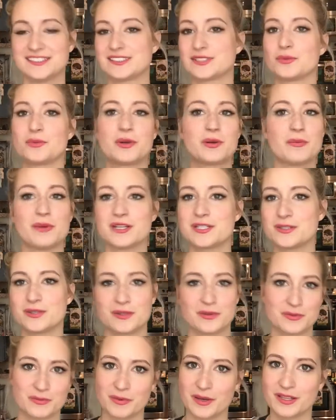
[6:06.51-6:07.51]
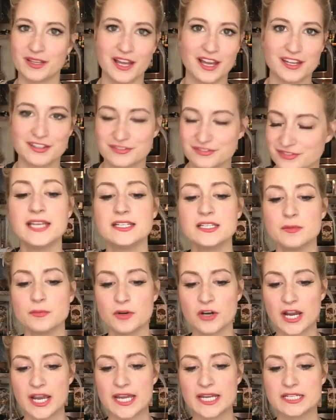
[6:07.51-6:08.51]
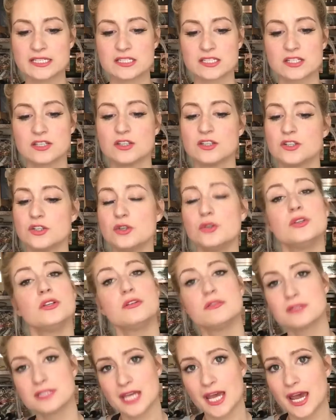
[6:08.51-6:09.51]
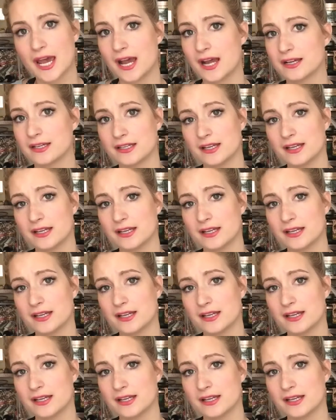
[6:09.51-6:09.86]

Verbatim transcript: So what am I doing with my life? And number eight, who do you tag?